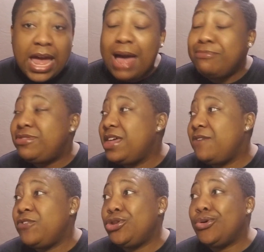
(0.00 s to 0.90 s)
I'm
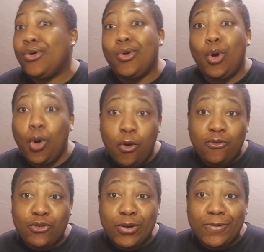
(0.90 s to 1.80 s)
saving
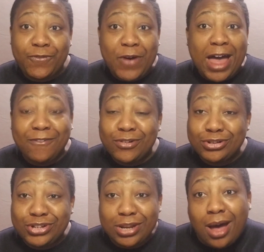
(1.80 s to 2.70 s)
over
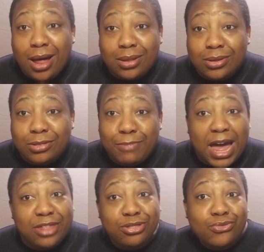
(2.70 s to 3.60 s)
$500
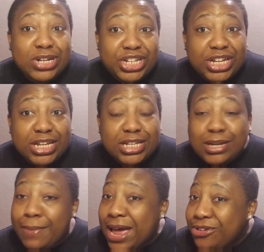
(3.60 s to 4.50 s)
by switching to
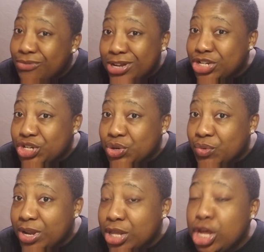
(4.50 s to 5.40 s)
my new
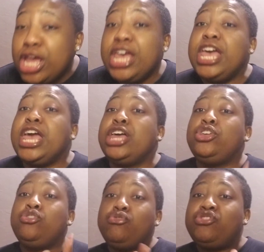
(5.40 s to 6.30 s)
insurance, and
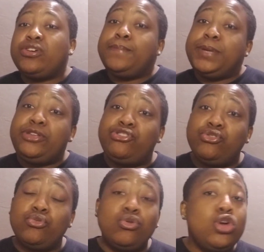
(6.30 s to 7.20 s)
you should be
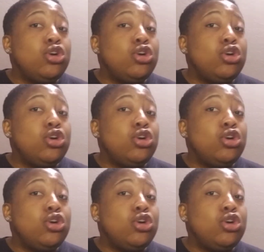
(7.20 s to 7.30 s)
too.